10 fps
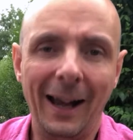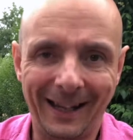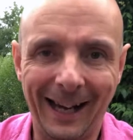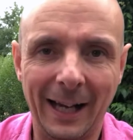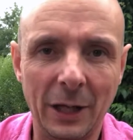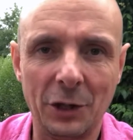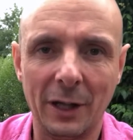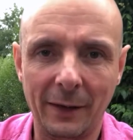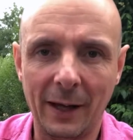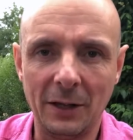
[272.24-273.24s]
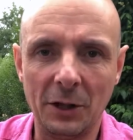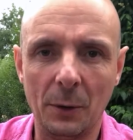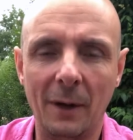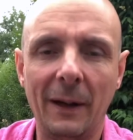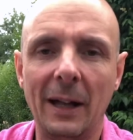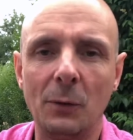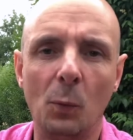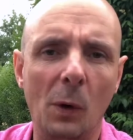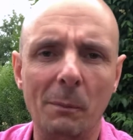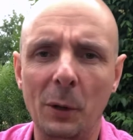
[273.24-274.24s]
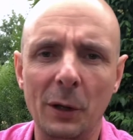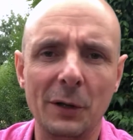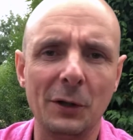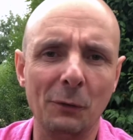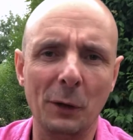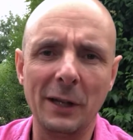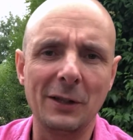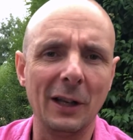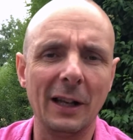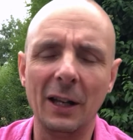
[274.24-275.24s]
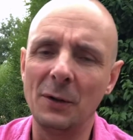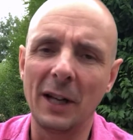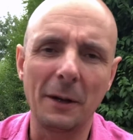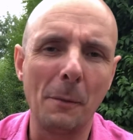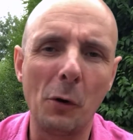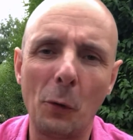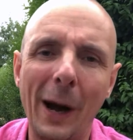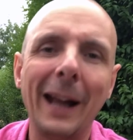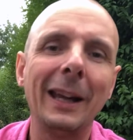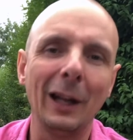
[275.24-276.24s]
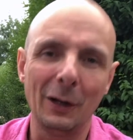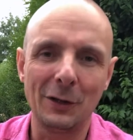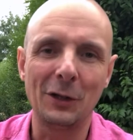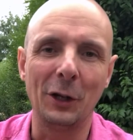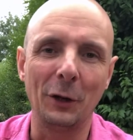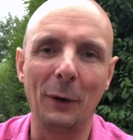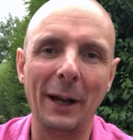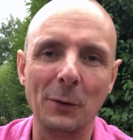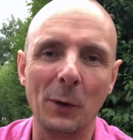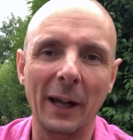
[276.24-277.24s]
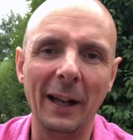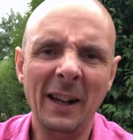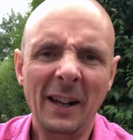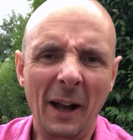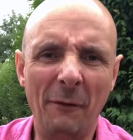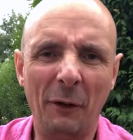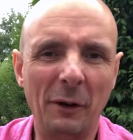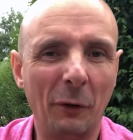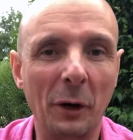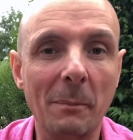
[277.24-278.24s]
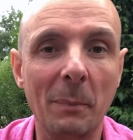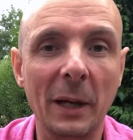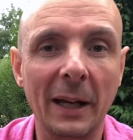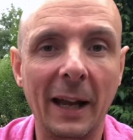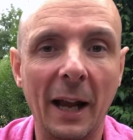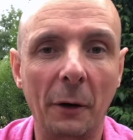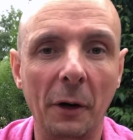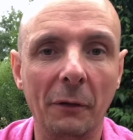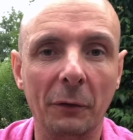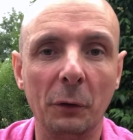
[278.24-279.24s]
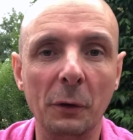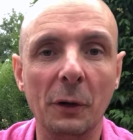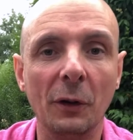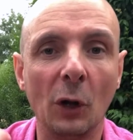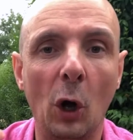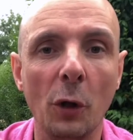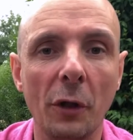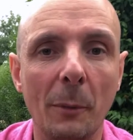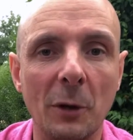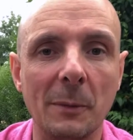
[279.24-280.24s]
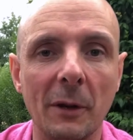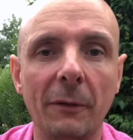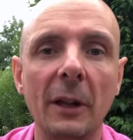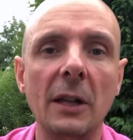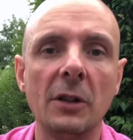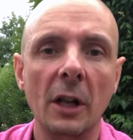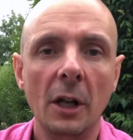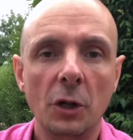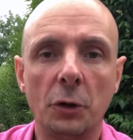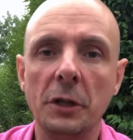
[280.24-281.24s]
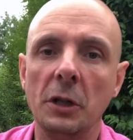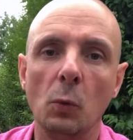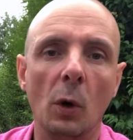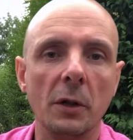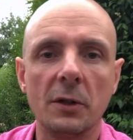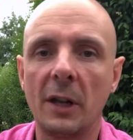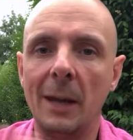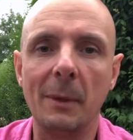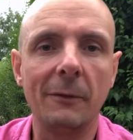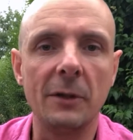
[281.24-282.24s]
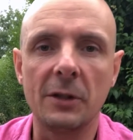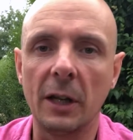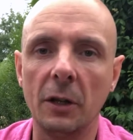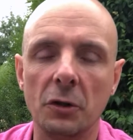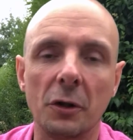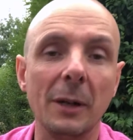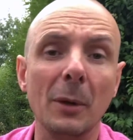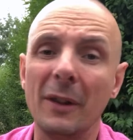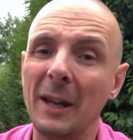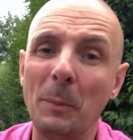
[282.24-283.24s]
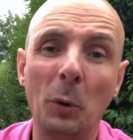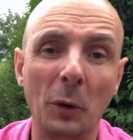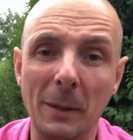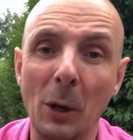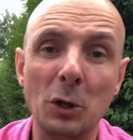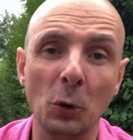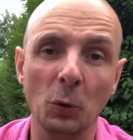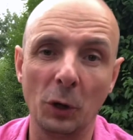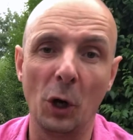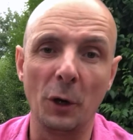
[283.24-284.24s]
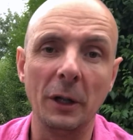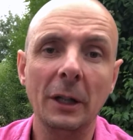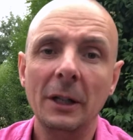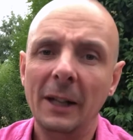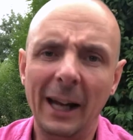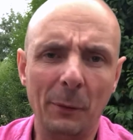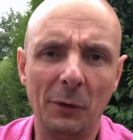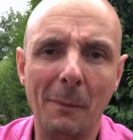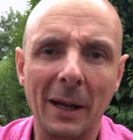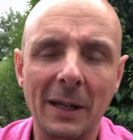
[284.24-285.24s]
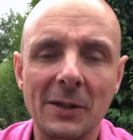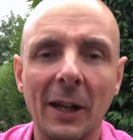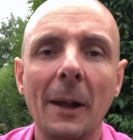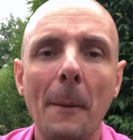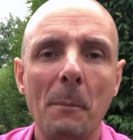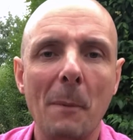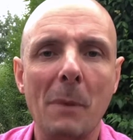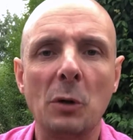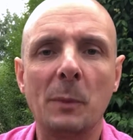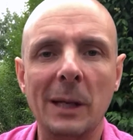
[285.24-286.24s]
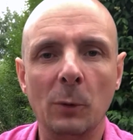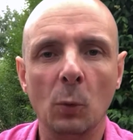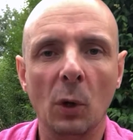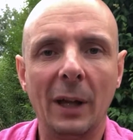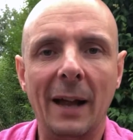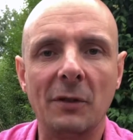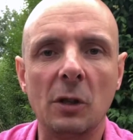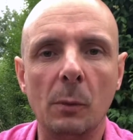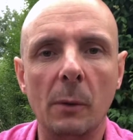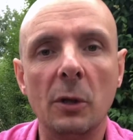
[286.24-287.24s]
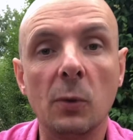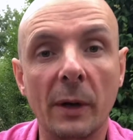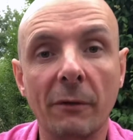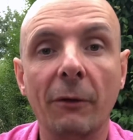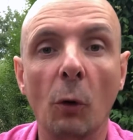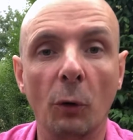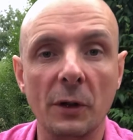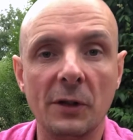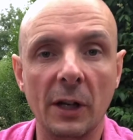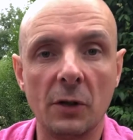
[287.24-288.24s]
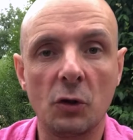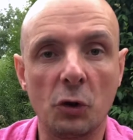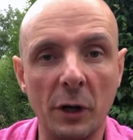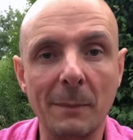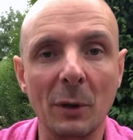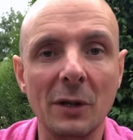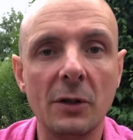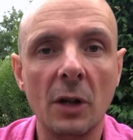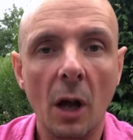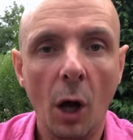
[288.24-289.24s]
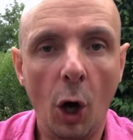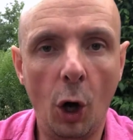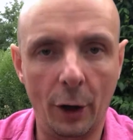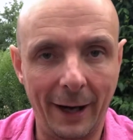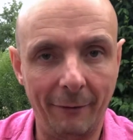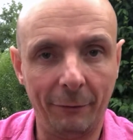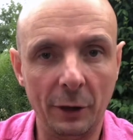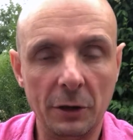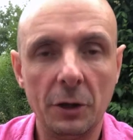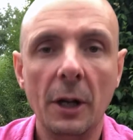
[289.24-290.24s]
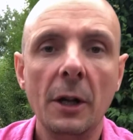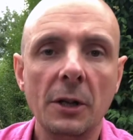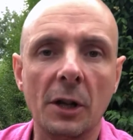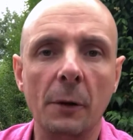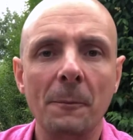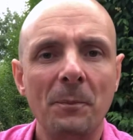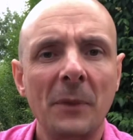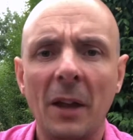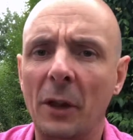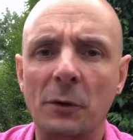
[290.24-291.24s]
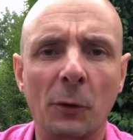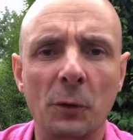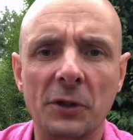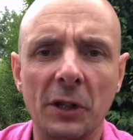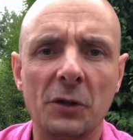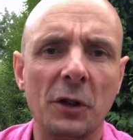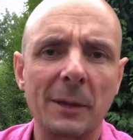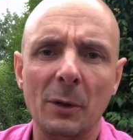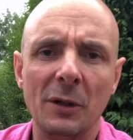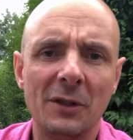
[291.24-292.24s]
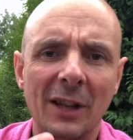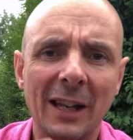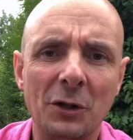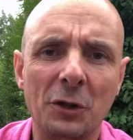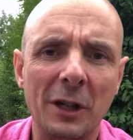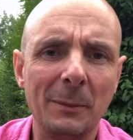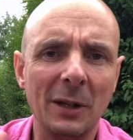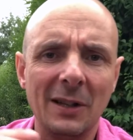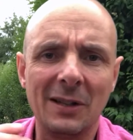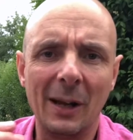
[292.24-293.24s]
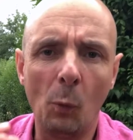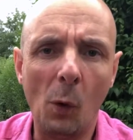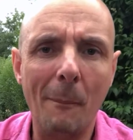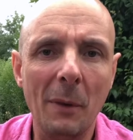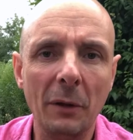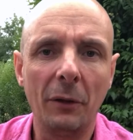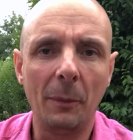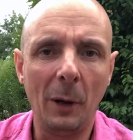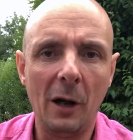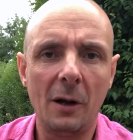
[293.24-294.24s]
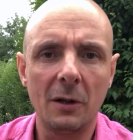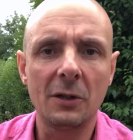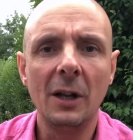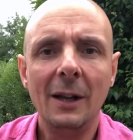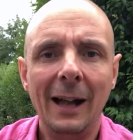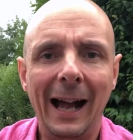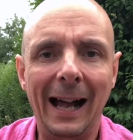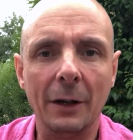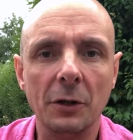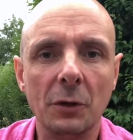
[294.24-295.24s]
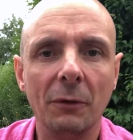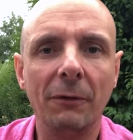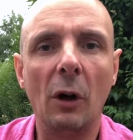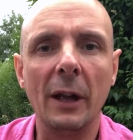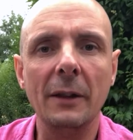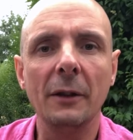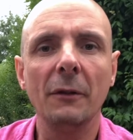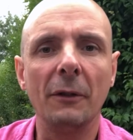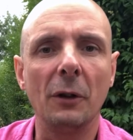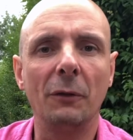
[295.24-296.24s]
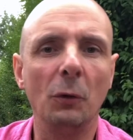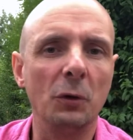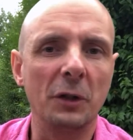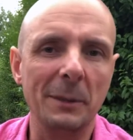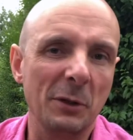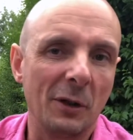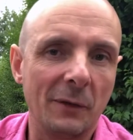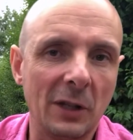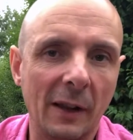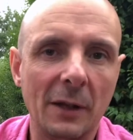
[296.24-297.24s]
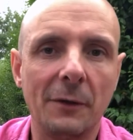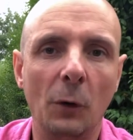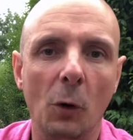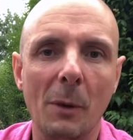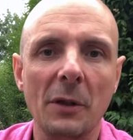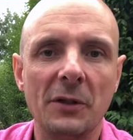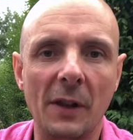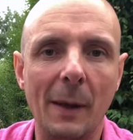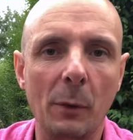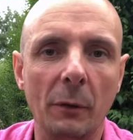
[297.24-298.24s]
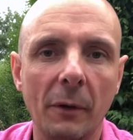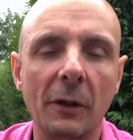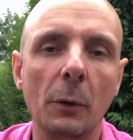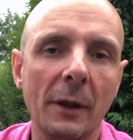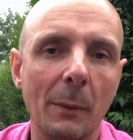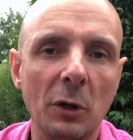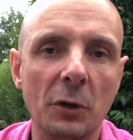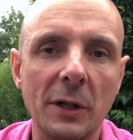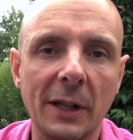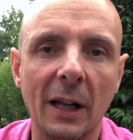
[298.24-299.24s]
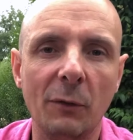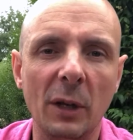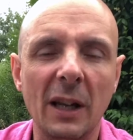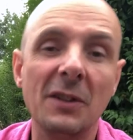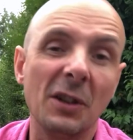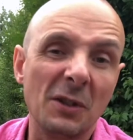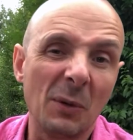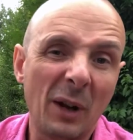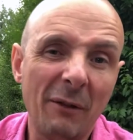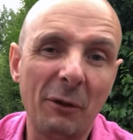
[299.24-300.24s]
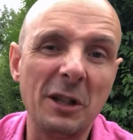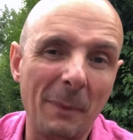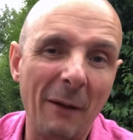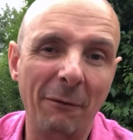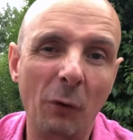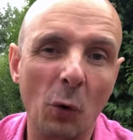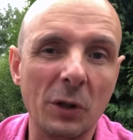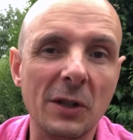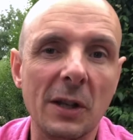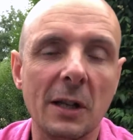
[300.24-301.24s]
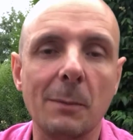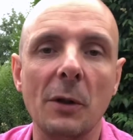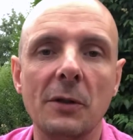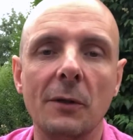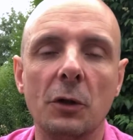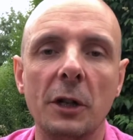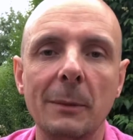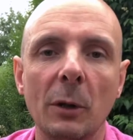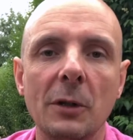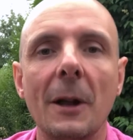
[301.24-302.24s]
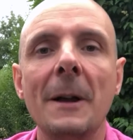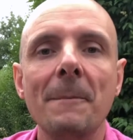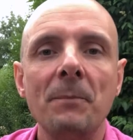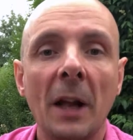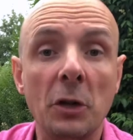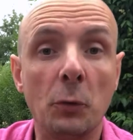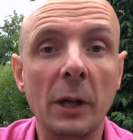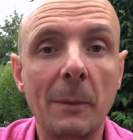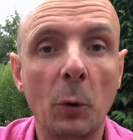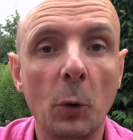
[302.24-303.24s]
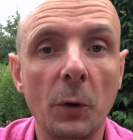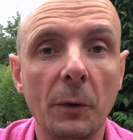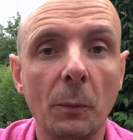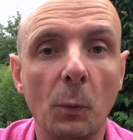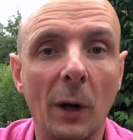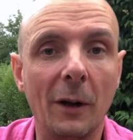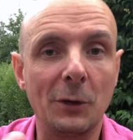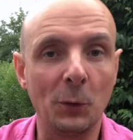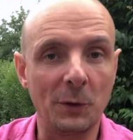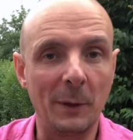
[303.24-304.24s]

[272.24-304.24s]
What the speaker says: Occasionally they do. I've had one person recently who's had a miraculous turnaround where a very, very big area of verrucas on the bottom of the feet, treated once, came back for the second treatment, they pretty much all gone. It was amazing. But most people will have somewhere between 4 and 6 treatments on average. So those 4 and 6 treatments, each treatment is set 1 month apart, and you'll find that for those 4 treatments, obviously that's 4 months, and then we review and then we treat again if we need to. So on average, about 4 to 6 months of treatment. And it's really important when I talk